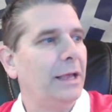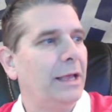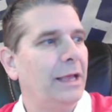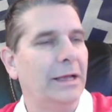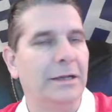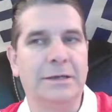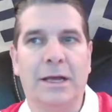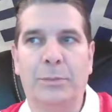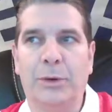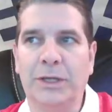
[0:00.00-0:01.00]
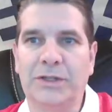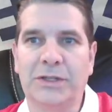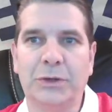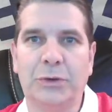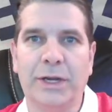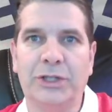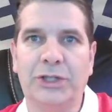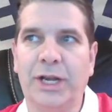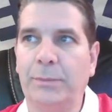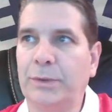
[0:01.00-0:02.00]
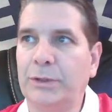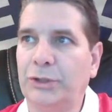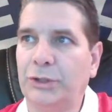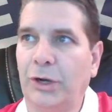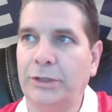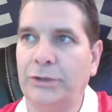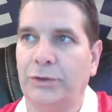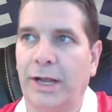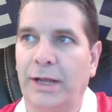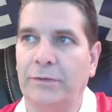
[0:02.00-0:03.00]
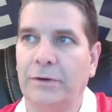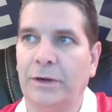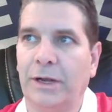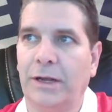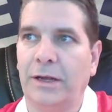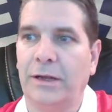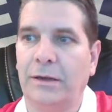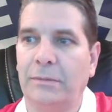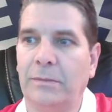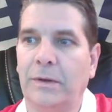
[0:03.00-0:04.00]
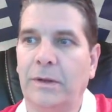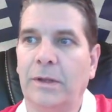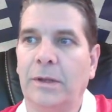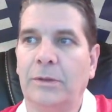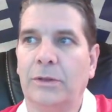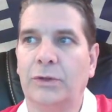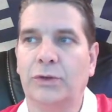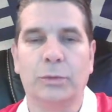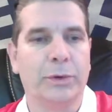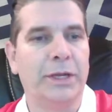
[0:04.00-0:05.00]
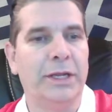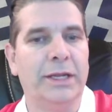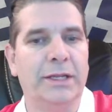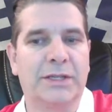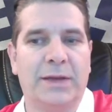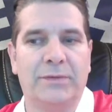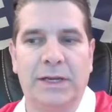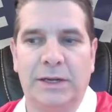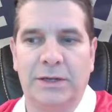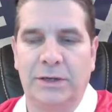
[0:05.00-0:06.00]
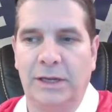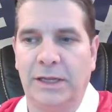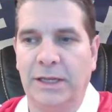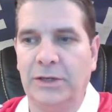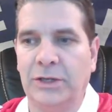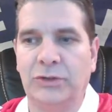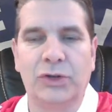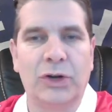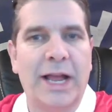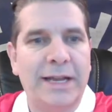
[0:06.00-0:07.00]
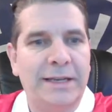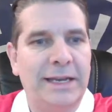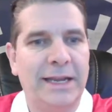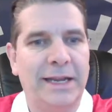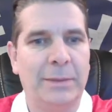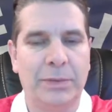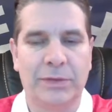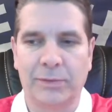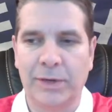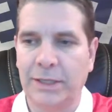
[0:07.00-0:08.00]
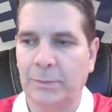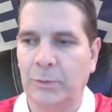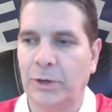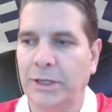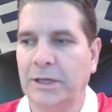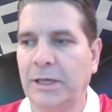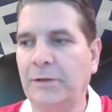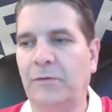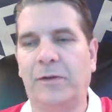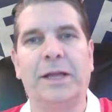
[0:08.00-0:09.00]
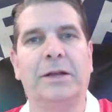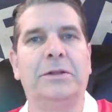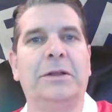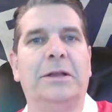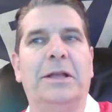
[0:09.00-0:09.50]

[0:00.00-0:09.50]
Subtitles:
and putting us in great shape. Sean Driver, the trooper he is, he tried to get up at 3 a.m. He failed,